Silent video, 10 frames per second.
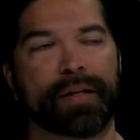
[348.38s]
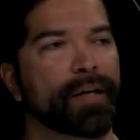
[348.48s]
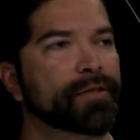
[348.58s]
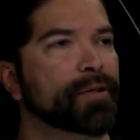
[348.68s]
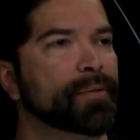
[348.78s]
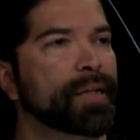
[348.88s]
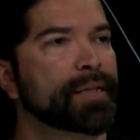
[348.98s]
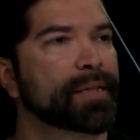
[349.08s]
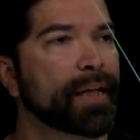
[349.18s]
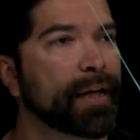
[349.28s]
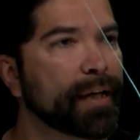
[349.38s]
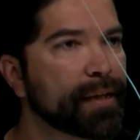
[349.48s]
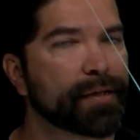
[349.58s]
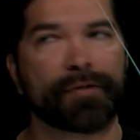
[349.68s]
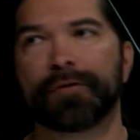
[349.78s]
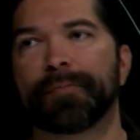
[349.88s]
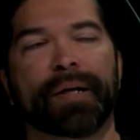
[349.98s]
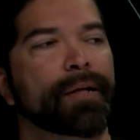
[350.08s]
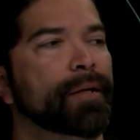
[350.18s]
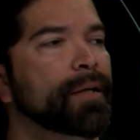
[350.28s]
a lot. So let's say I hit the snooze
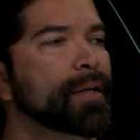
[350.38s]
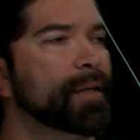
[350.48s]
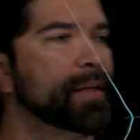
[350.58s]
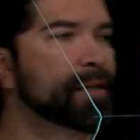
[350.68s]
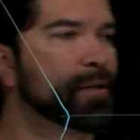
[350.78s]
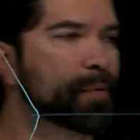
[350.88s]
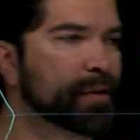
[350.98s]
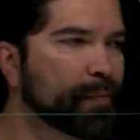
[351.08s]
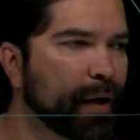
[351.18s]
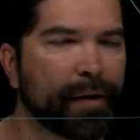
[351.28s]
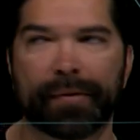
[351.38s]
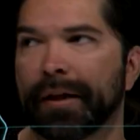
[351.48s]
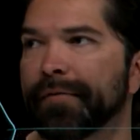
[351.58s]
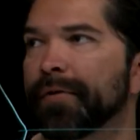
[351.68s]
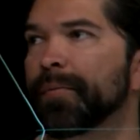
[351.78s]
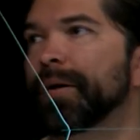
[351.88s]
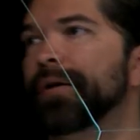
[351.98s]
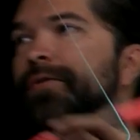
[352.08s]
button, and that's the reason why I was late for work.